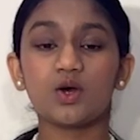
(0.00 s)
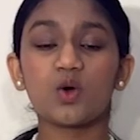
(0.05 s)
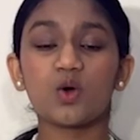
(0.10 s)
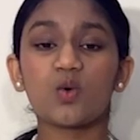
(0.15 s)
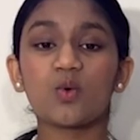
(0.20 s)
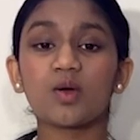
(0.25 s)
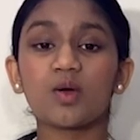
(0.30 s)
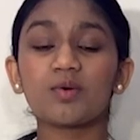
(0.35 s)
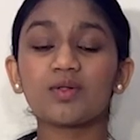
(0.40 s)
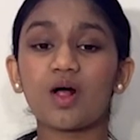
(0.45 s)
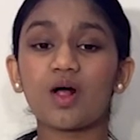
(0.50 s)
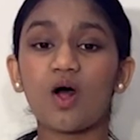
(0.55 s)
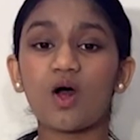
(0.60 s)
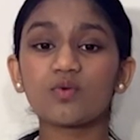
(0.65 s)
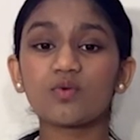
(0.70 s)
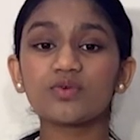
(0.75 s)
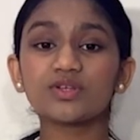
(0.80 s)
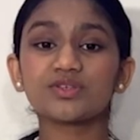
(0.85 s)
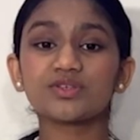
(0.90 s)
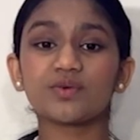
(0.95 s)
We will all
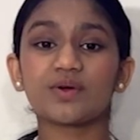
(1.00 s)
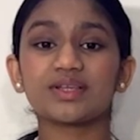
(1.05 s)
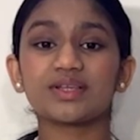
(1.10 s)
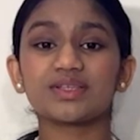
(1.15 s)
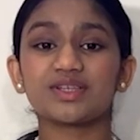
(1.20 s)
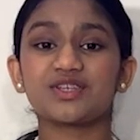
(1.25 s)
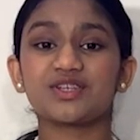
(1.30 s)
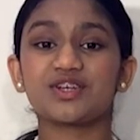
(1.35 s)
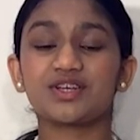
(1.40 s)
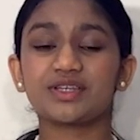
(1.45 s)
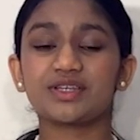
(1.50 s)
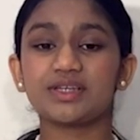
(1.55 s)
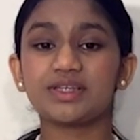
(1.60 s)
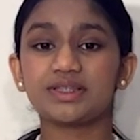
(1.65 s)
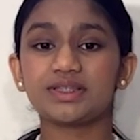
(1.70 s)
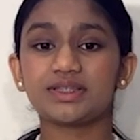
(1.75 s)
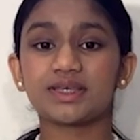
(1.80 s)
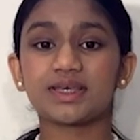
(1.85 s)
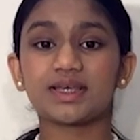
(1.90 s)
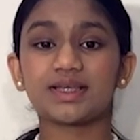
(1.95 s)
rejoice in your
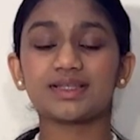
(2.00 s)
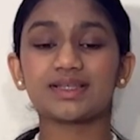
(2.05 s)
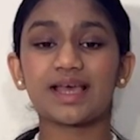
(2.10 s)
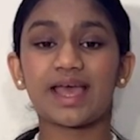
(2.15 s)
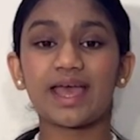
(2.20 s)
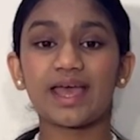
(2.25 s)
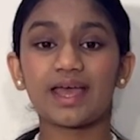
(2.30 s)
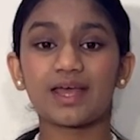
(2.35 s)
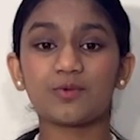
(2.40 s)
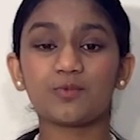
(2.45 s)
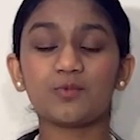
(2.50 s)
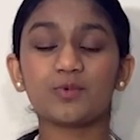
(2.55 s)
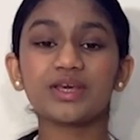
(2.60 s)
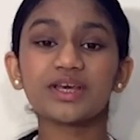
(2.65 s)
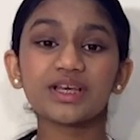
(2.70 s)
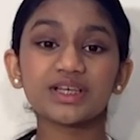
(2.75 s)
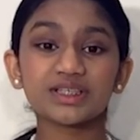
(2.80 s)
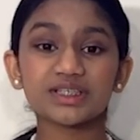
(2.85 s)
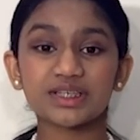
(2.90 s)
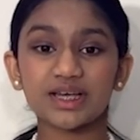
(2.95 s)
good deeds and we
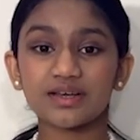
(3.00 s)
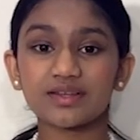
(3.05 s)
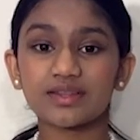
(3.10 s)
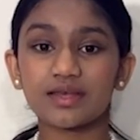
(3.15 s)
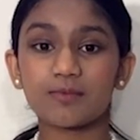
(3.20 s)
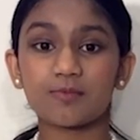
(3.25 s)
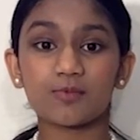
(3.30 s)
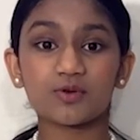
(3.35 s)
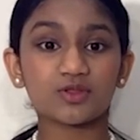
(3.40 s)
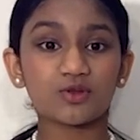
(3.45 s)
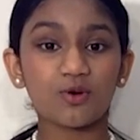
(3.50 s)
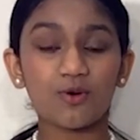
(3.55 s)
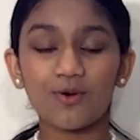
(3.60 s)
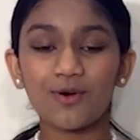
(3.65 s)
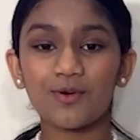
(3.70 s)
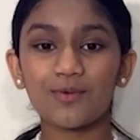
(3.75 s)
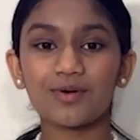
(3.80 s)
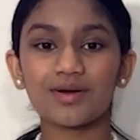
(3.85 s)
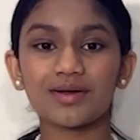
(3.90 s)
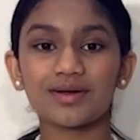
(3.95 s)
can share them with the
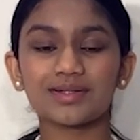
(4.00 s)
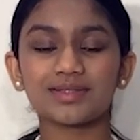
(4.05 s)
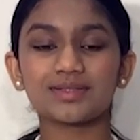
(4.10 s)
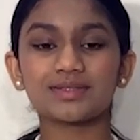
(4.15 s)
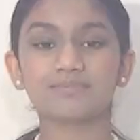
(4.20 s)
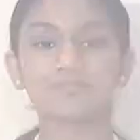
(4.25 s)
whole world.